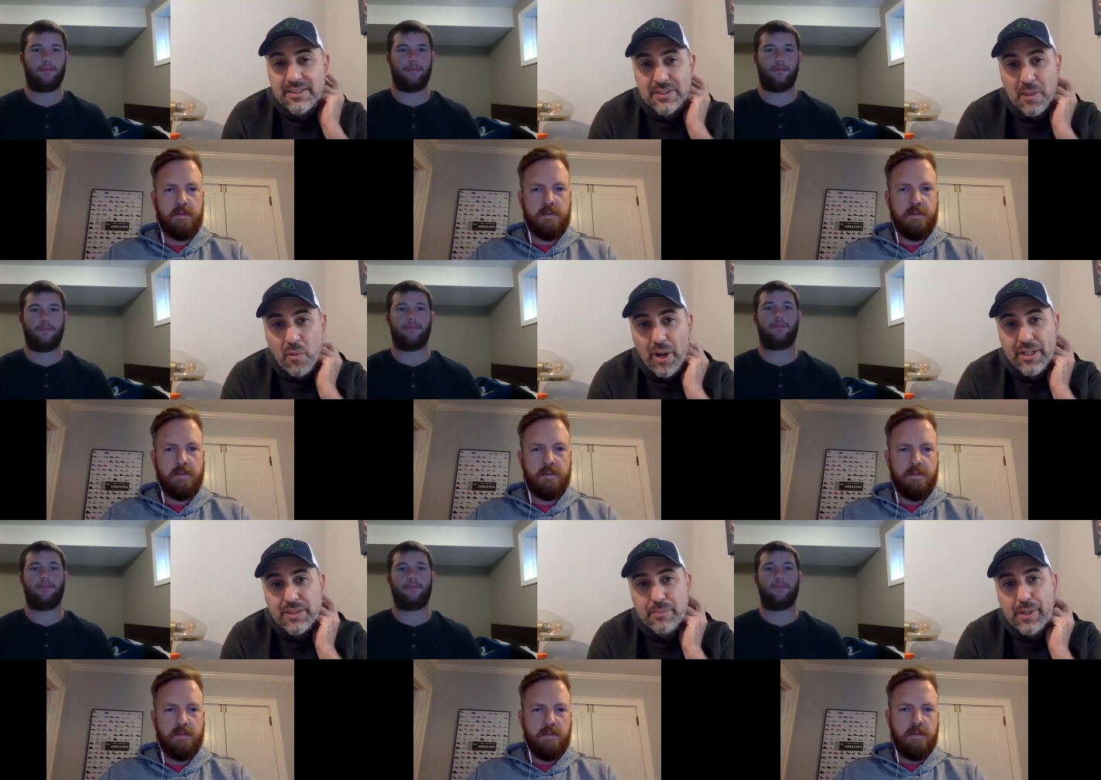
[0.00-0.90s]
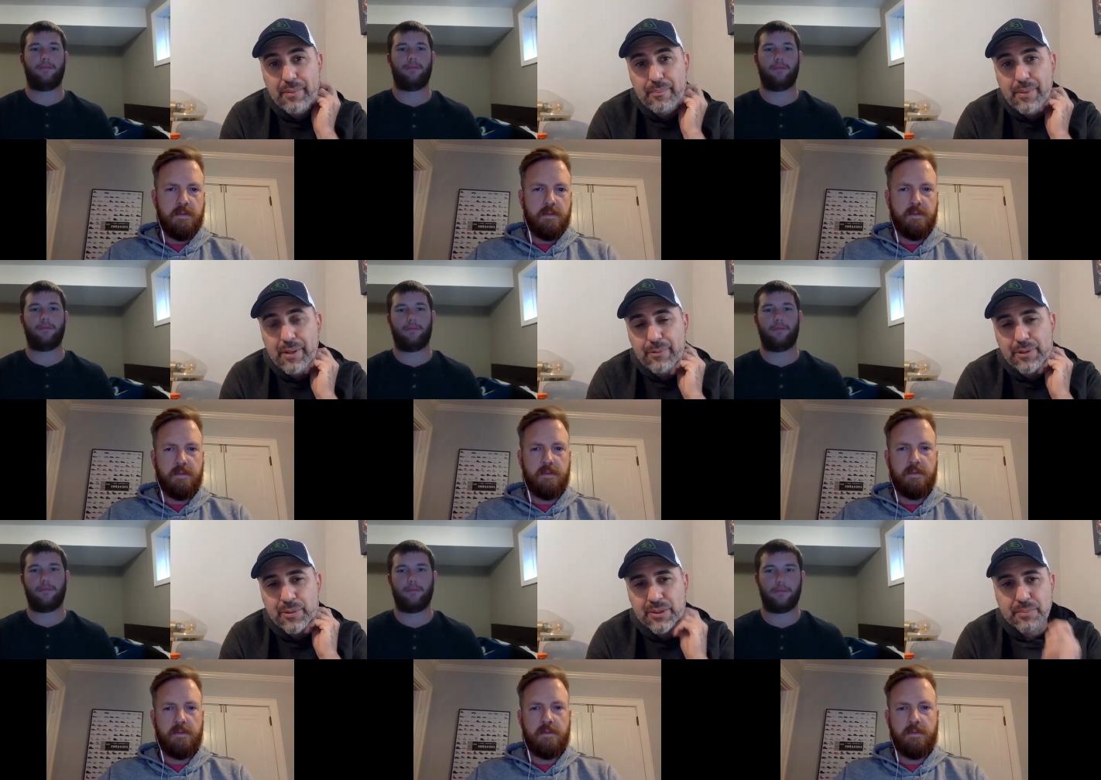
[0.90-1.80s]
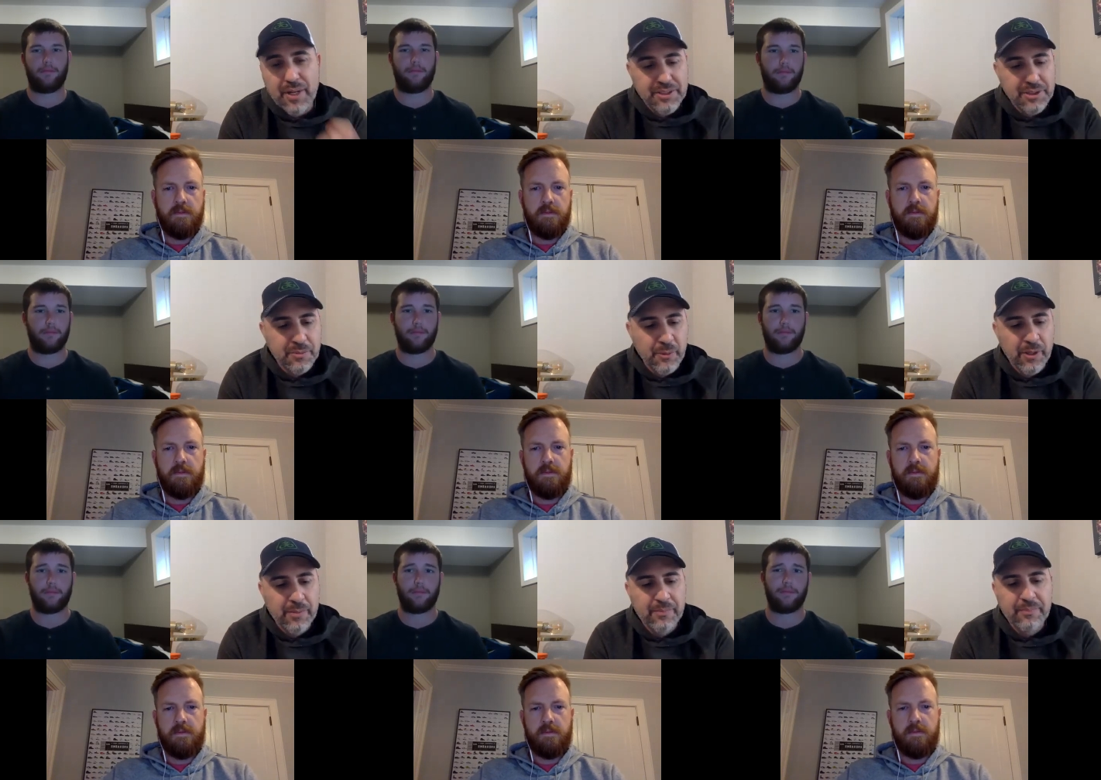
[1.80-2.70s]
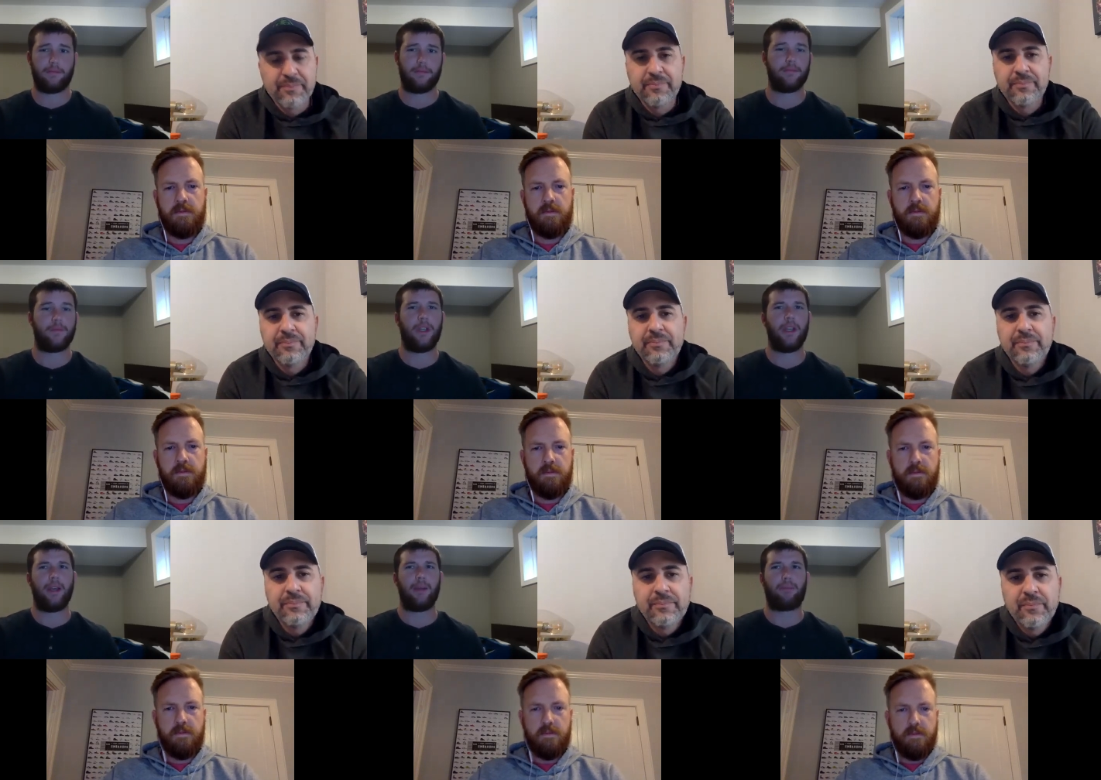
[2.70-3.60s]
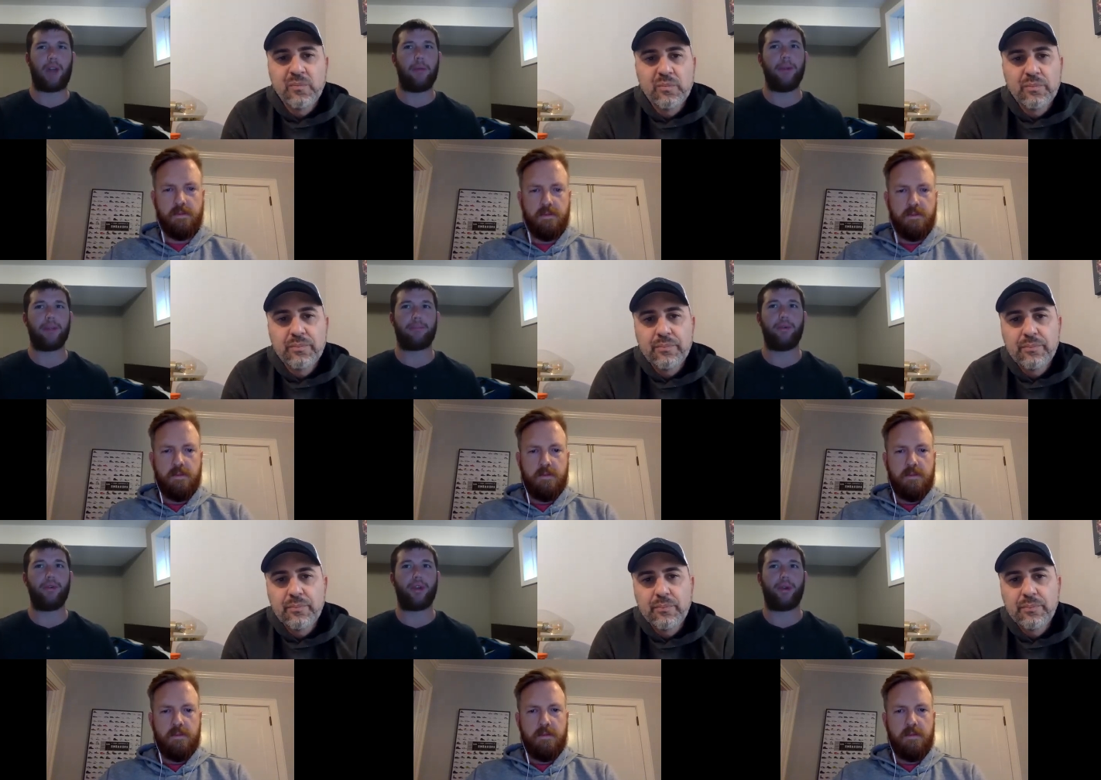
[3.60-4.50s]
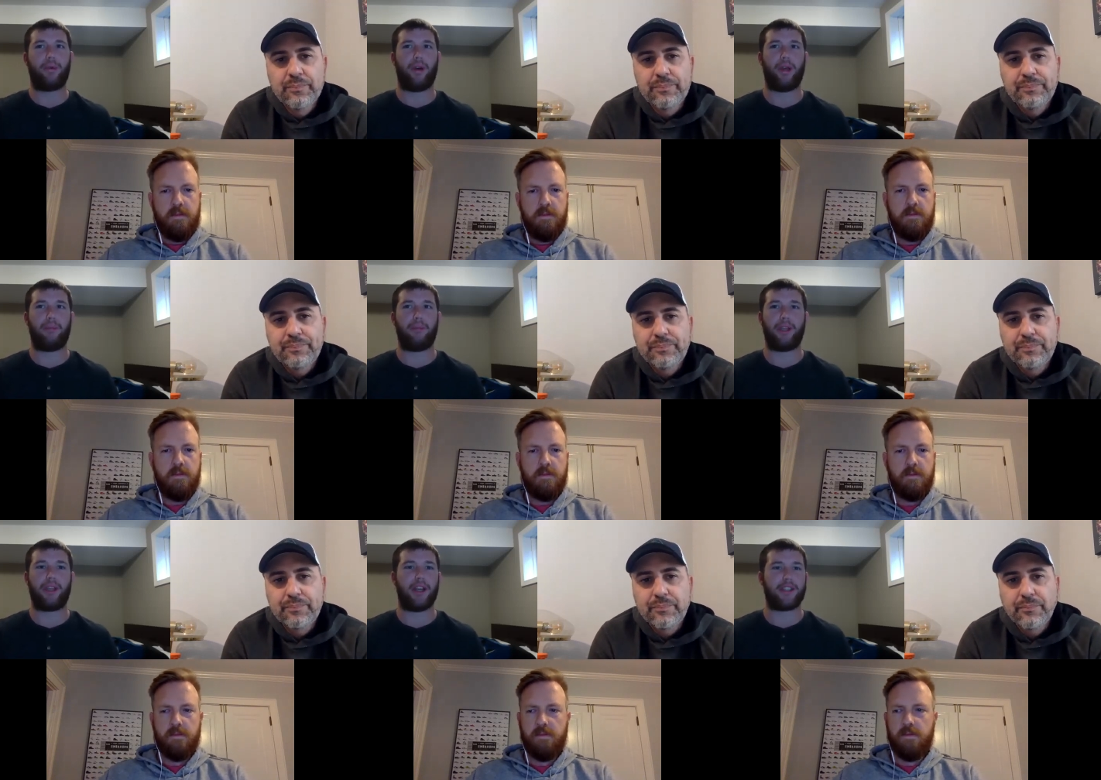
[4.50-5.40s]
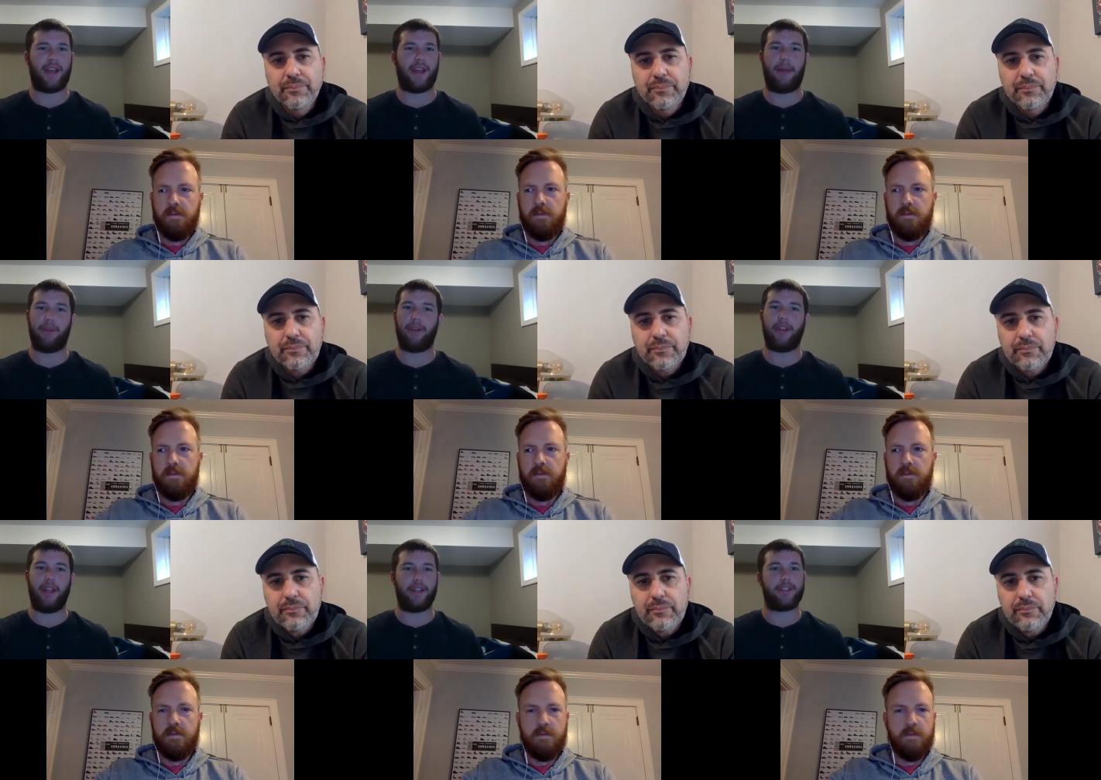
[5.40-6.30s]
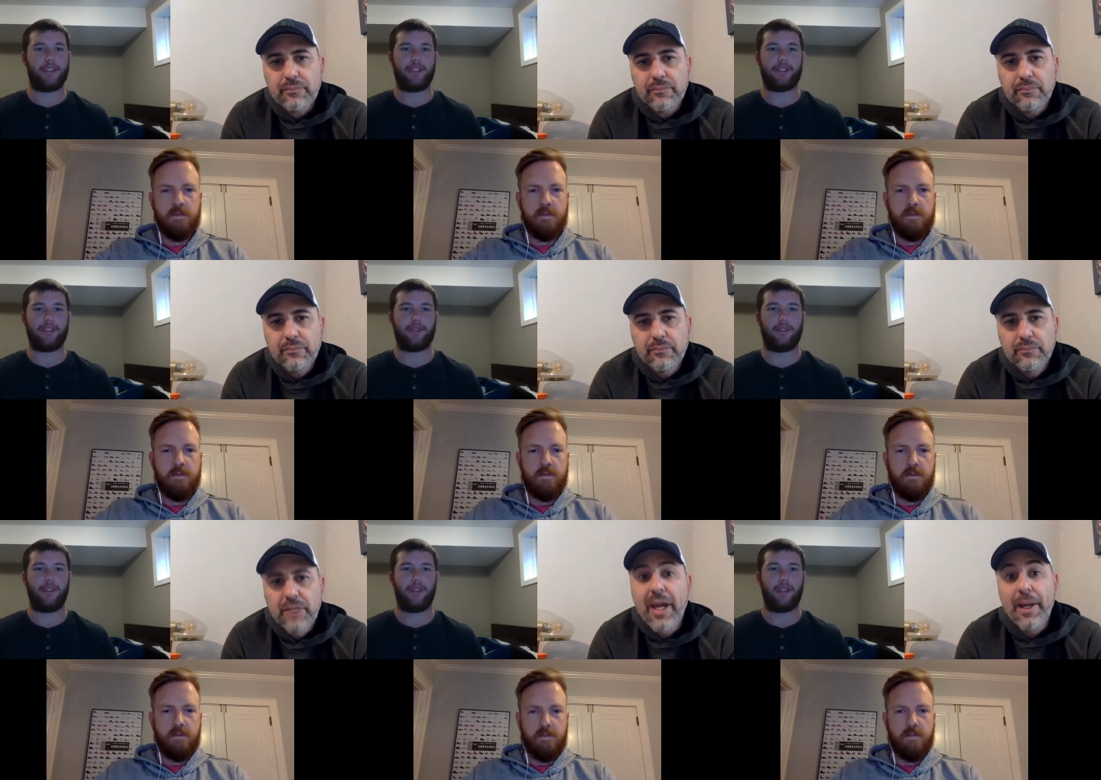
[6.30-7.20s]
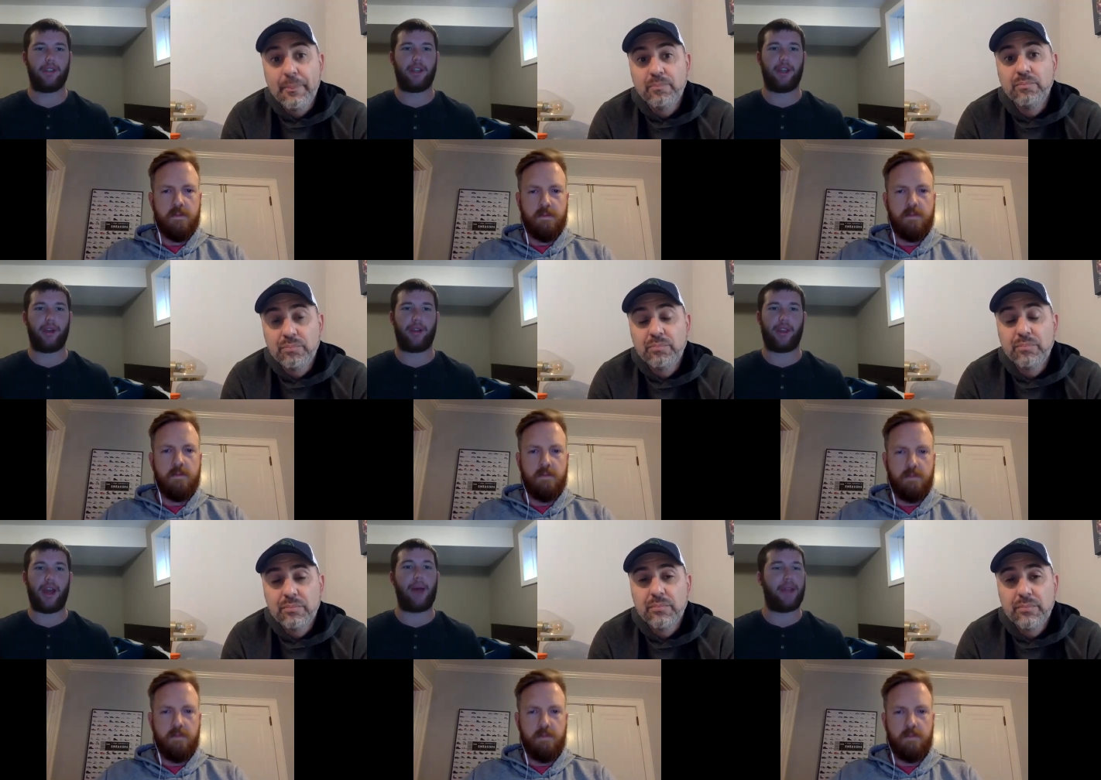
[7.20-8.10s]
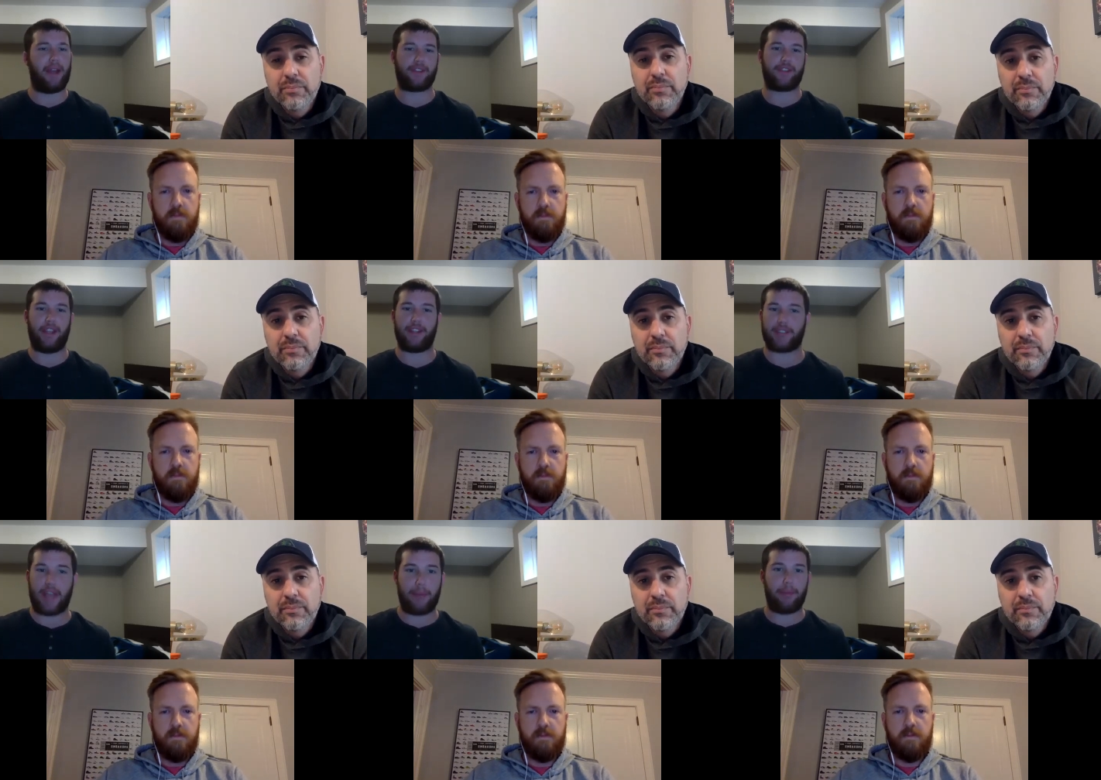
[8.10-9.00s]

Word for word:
Speaker 1: in some ways, but but which one surprised you more?
Speaker 2: Probably the Pooka one because it happened in season. Yeah. You know, the opt outs things happened